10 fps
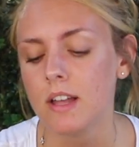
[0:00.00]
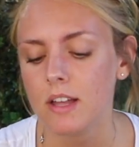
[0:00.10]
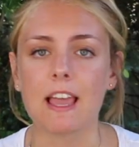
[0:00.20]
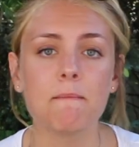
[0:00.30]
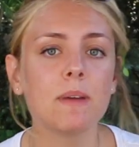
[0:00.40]

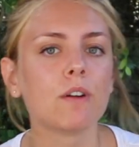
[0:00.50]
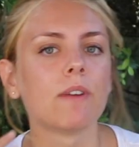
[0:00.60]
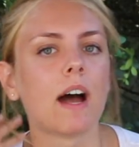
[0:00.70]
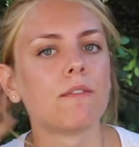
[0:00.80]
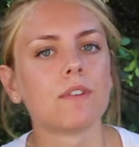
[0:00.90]
They've been
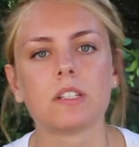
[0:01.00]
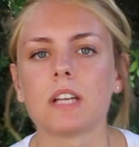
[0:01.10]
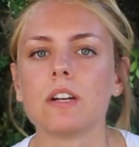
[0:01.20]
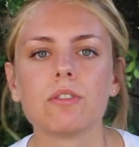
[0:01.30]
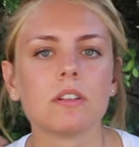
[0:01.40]
around for
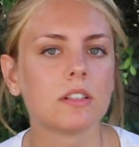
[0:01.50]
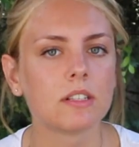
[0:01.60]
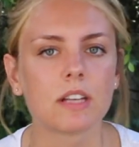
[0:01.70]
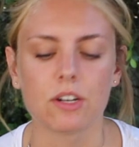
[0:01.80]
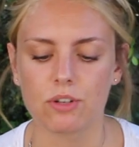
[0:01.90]
centuries and
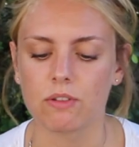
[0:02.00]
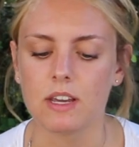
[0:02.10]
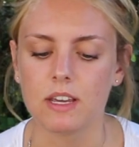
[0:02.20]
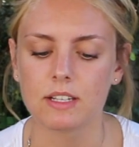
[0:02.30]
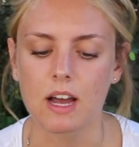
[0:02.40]

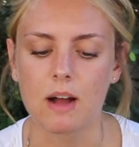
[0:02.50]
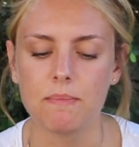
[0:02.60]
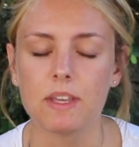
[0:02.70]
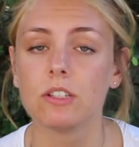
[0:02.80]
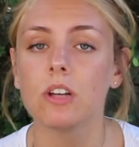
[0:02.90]
centuries,
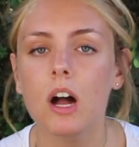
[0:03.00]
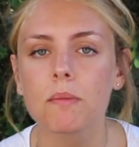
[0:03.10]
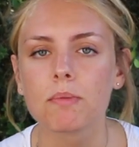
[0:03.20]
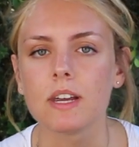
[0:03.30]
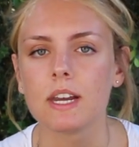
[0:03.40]
this
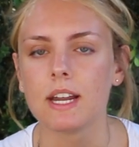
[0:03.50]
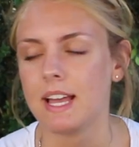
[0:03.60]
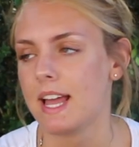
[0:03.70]
dog breed.